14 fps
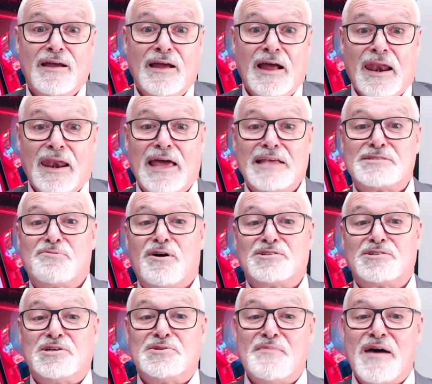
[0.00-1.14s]
Let's watch
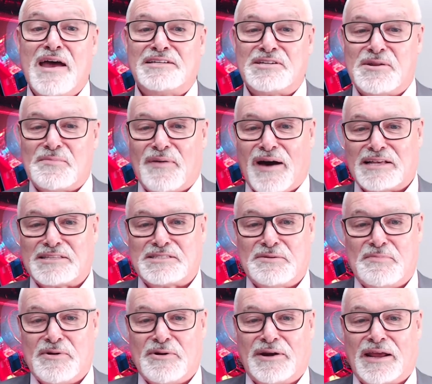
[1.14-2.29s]
as Madge departs the
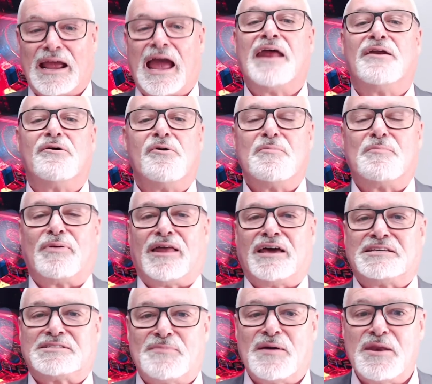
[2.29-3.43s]
building and a
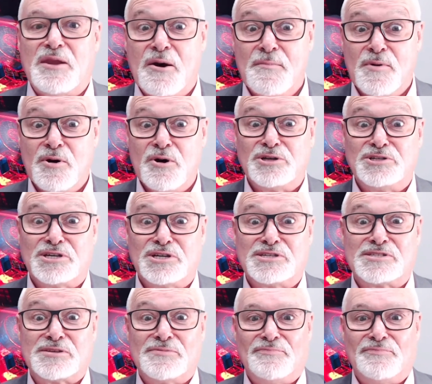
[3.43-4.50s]
replacement emerges.